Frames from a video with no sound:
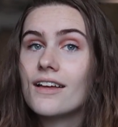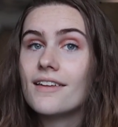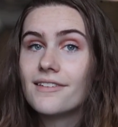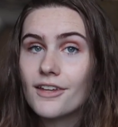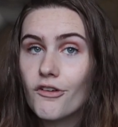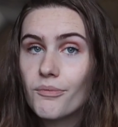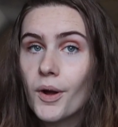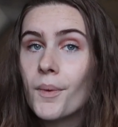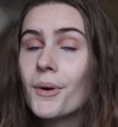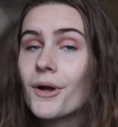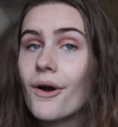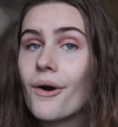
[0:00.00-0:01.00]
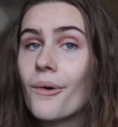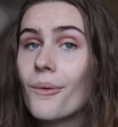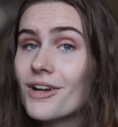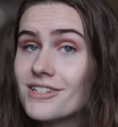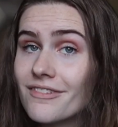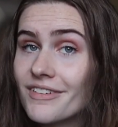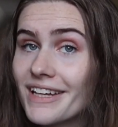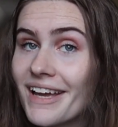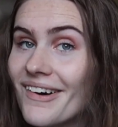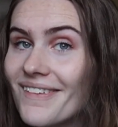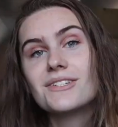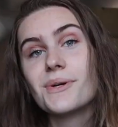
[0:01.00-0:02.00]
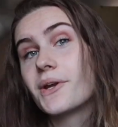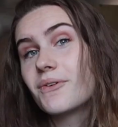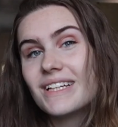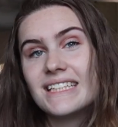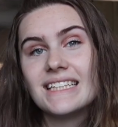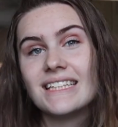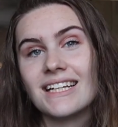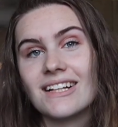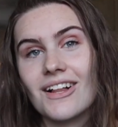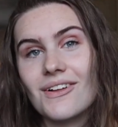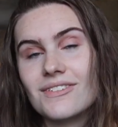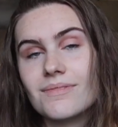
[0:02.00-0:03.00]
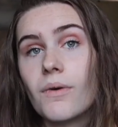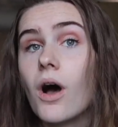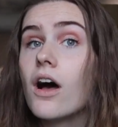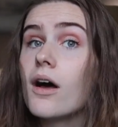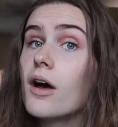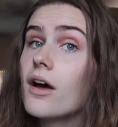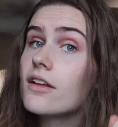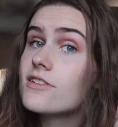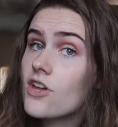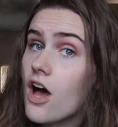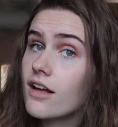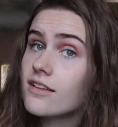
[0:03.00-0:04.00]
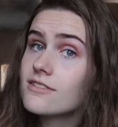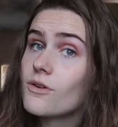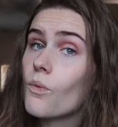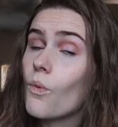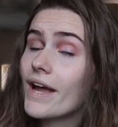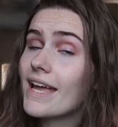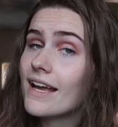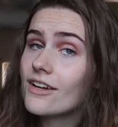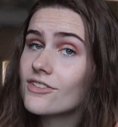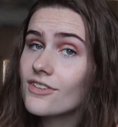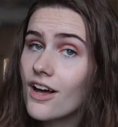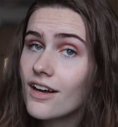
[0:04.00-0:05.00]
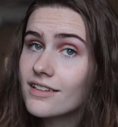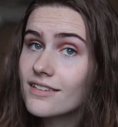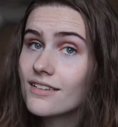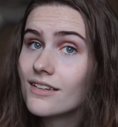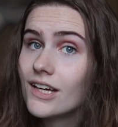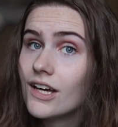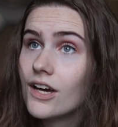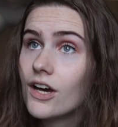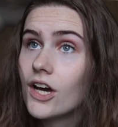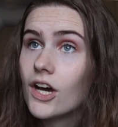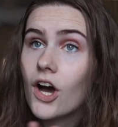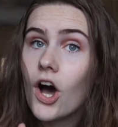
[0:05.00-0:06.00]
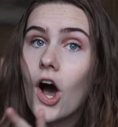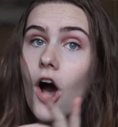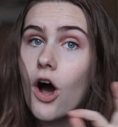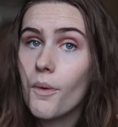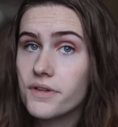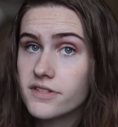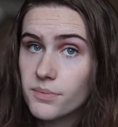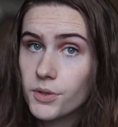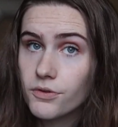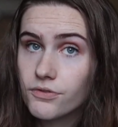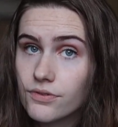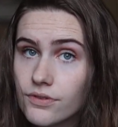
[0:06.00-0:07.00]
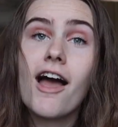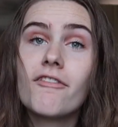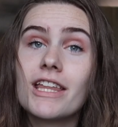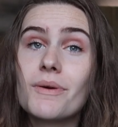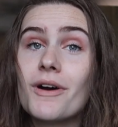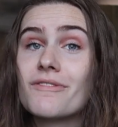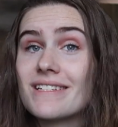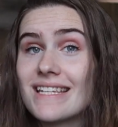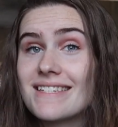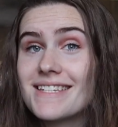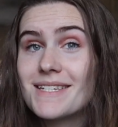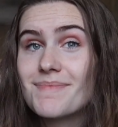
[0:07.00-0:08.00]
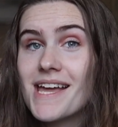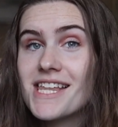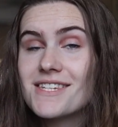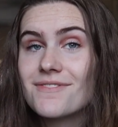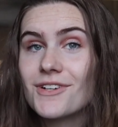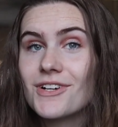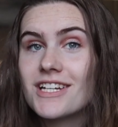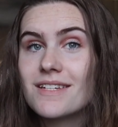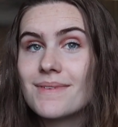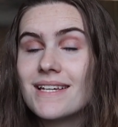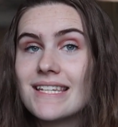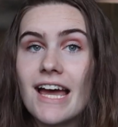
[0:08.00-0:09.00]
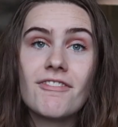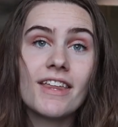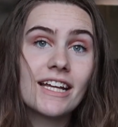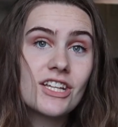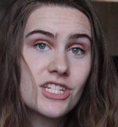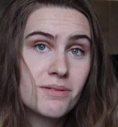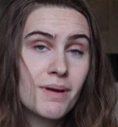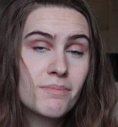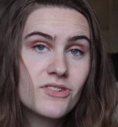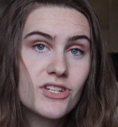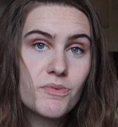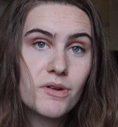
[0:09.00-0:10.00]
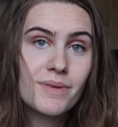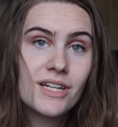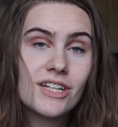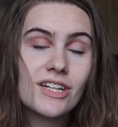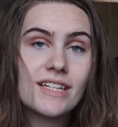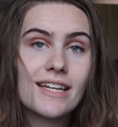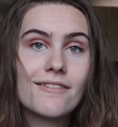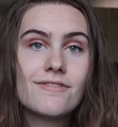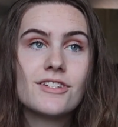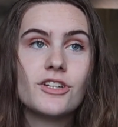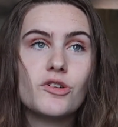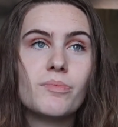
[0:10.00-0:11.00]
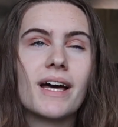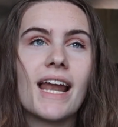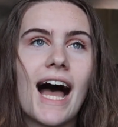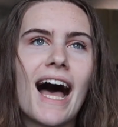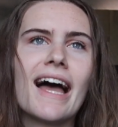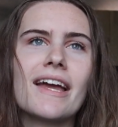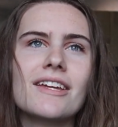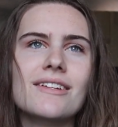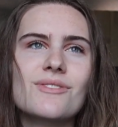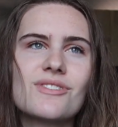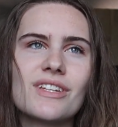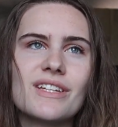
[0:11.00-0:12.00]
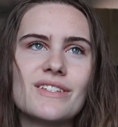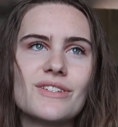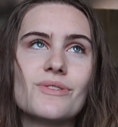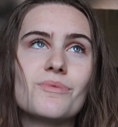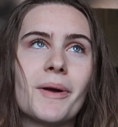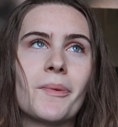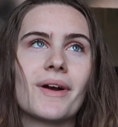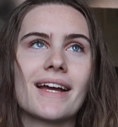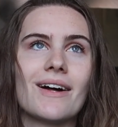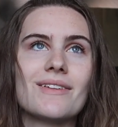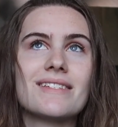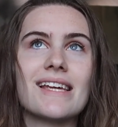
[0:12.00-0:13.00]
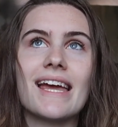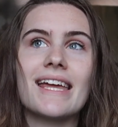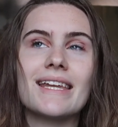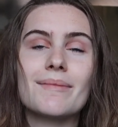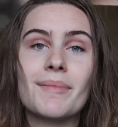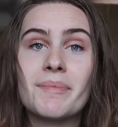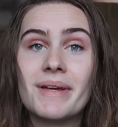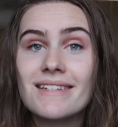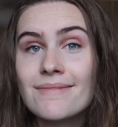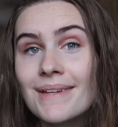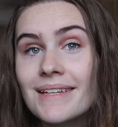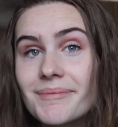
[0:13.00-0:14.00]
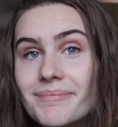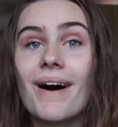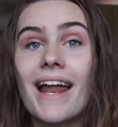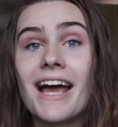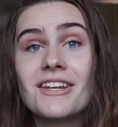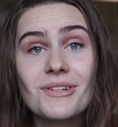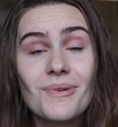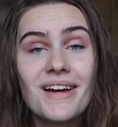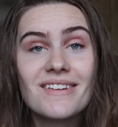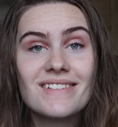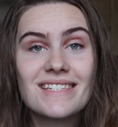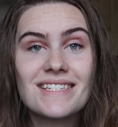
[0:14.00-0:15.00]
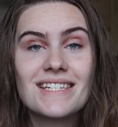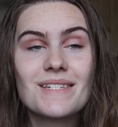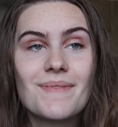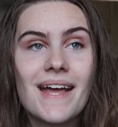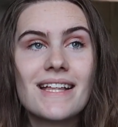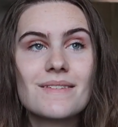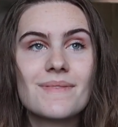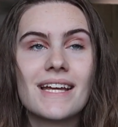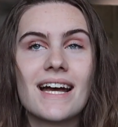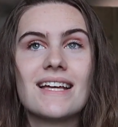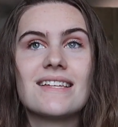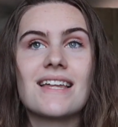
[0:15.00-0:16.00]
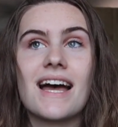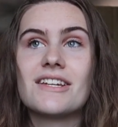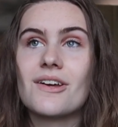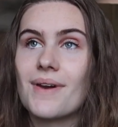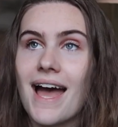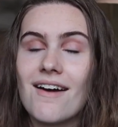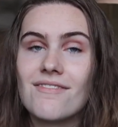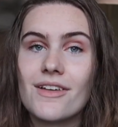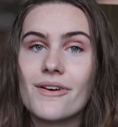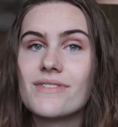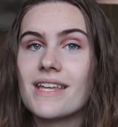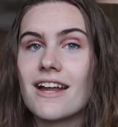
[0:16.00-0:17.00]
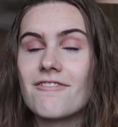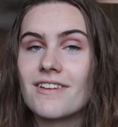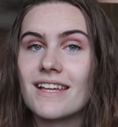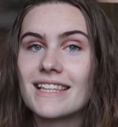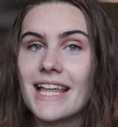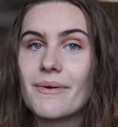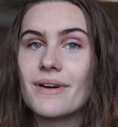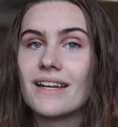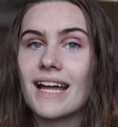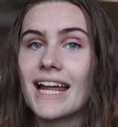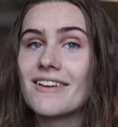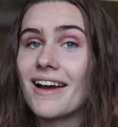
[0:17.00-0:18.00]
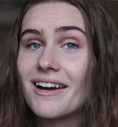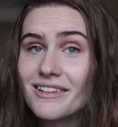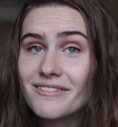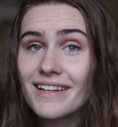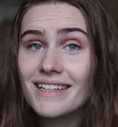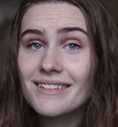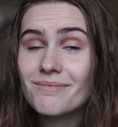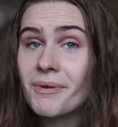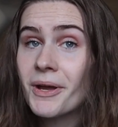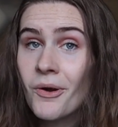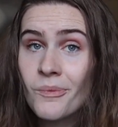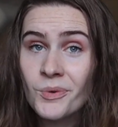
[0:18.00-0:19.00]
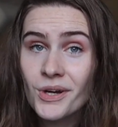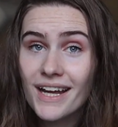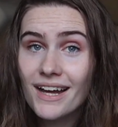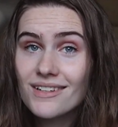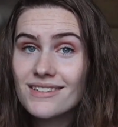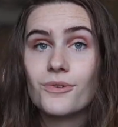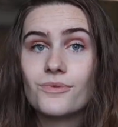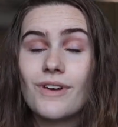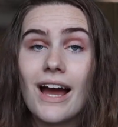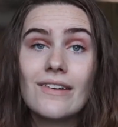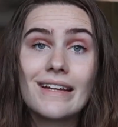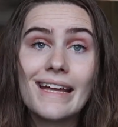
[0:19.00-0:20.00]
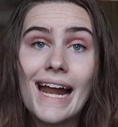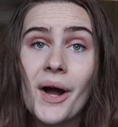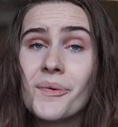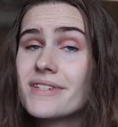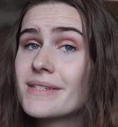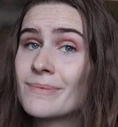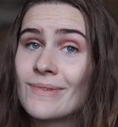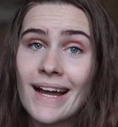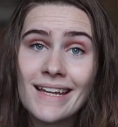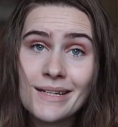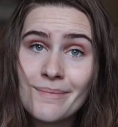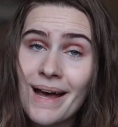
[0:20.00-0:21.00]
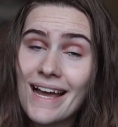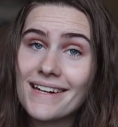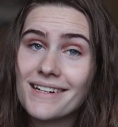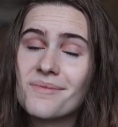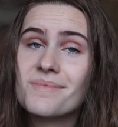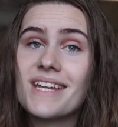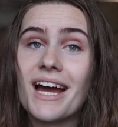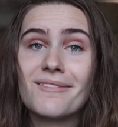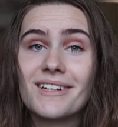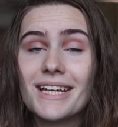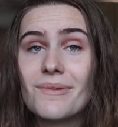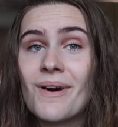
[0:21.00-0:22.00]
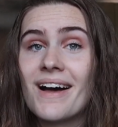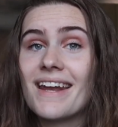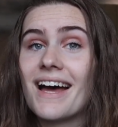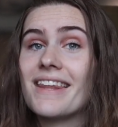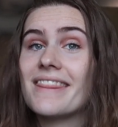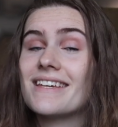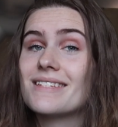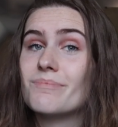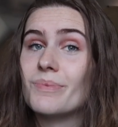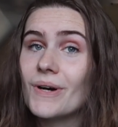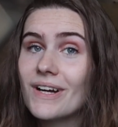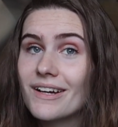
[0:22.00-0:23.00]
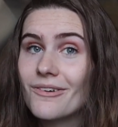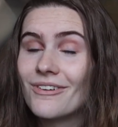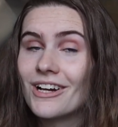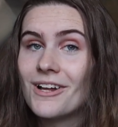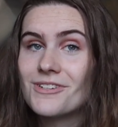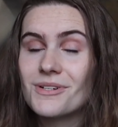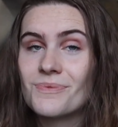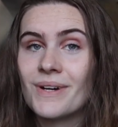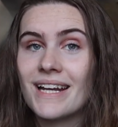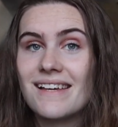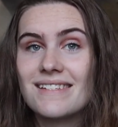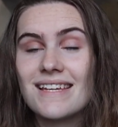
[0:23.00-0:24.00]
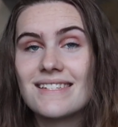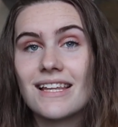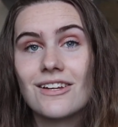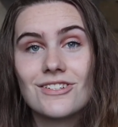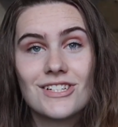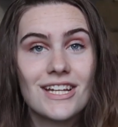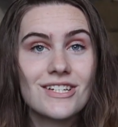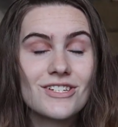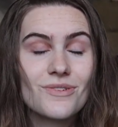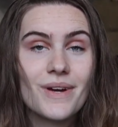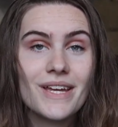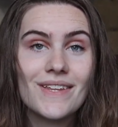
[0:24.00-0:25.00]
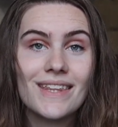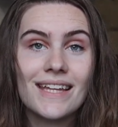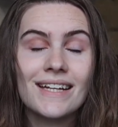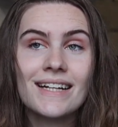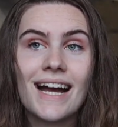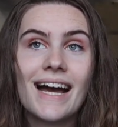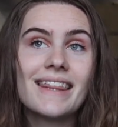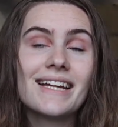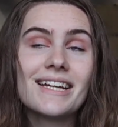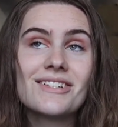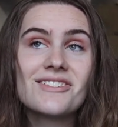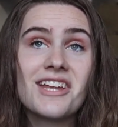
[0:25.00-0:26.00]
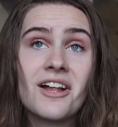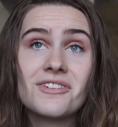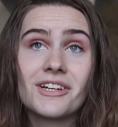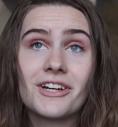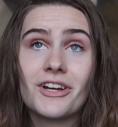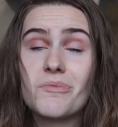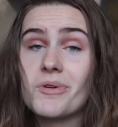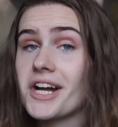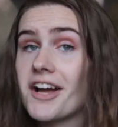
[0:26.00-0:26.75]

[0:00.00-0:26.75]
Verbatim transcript: Self promo, go watch that video. So I don't really need any clothes. Socks, white ankle socks, always the move. I really want resistance bands for Christmas. I feel like a gym membership would be a good gift too, but I usually do my workouts in my basement. But I do want resistance bands because I don't have those and I feel like they would kind of elevate my home workouts. Rounding it out with some random items, I really want this book, 101 Essays That'll Change the Way You Think. I think it just sounds like a good book.